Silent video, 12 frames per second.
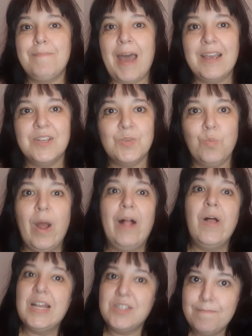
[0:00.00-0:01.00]
back as
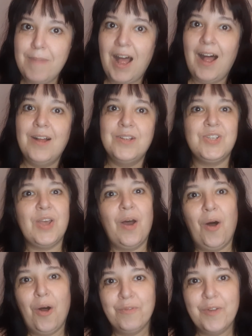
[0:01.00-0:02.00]
well as part
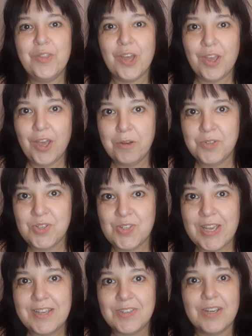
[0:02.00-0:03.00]
of the ghost
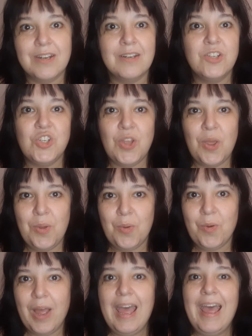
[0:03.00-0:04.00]
season
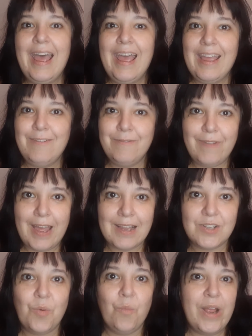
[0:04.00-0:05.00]
too. In
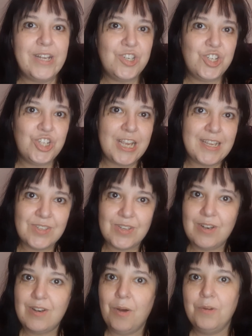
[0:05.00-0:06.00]
fact, when she's
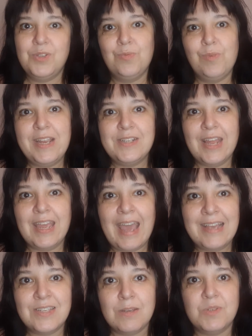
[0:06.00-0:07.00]
not reading
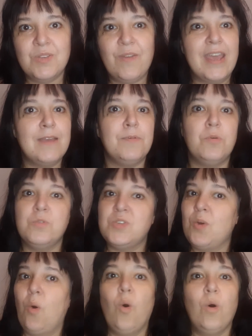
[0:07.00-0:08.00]
Aesop's
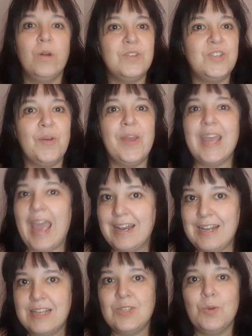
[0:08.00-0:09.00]
Fables or doing
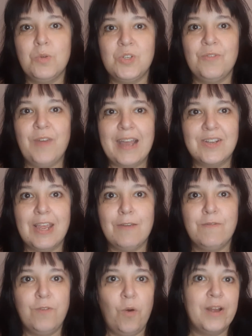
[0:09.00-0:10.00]
any sort of acting
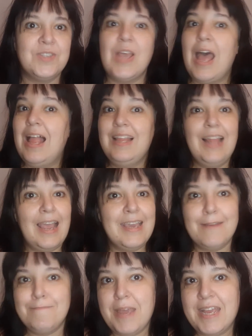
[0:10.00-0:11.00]
for us,
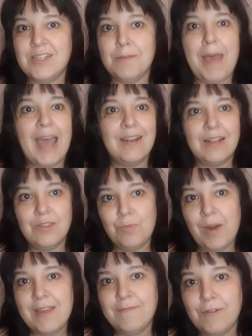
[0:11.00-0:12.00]
like in Peter Pan and the
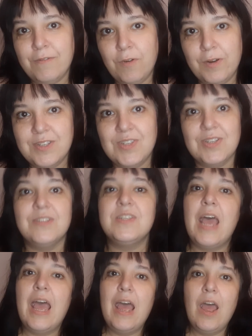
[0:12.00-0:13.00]
Raven, for instance,
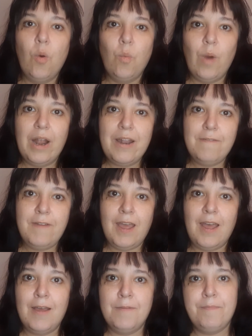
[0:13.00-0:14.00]
one of
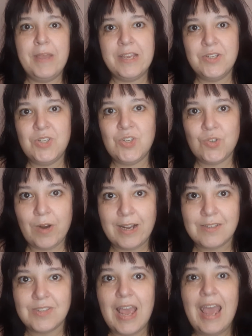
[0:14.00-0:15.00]
her biggest
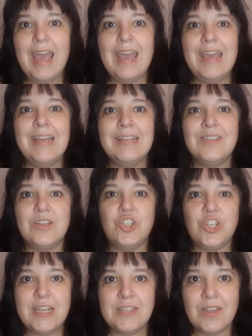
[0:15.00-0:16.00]
strengths is
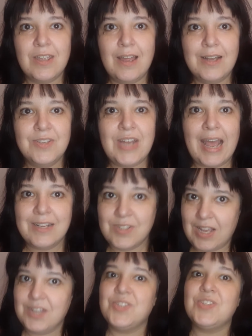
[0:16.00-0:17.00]
she's classed
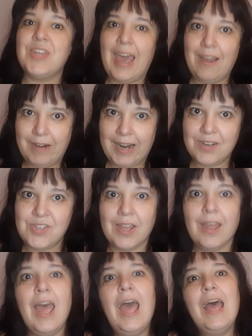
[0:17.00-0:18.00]
as a scare
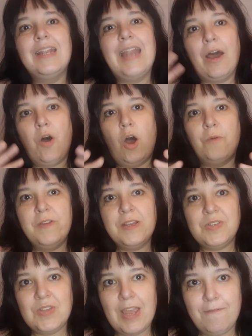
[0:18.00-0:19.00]
actor. Now,
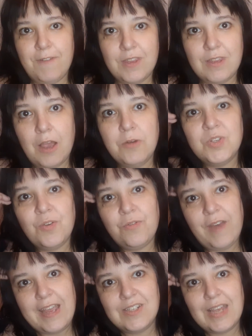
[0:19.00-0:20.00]
obviously, for those
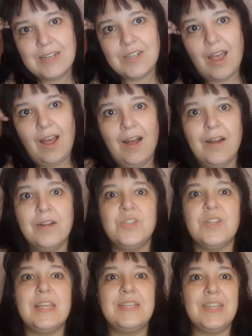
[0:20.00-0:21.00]
faint at
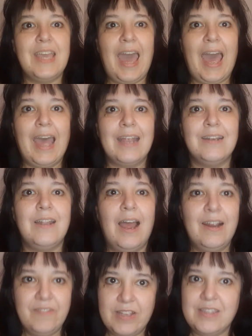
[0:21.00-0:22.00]
heart, this
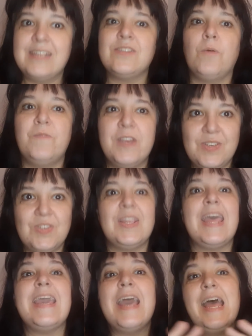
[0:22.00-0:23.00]

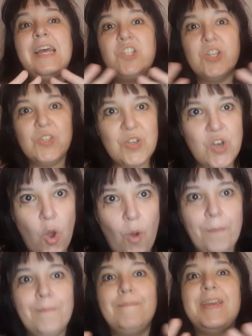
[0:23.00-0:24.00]
obviously does
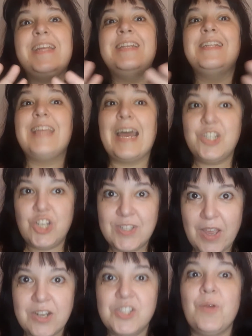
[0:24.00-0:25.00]
not mean that she's
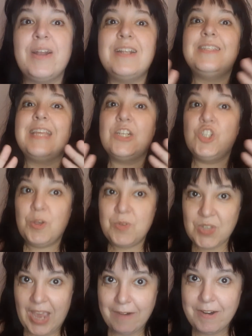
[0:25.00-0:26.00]
going to do anything too
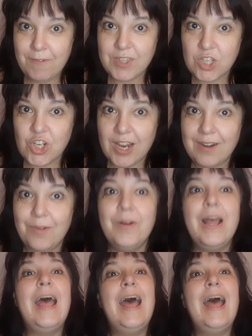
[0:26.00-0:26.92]
scary for the channel.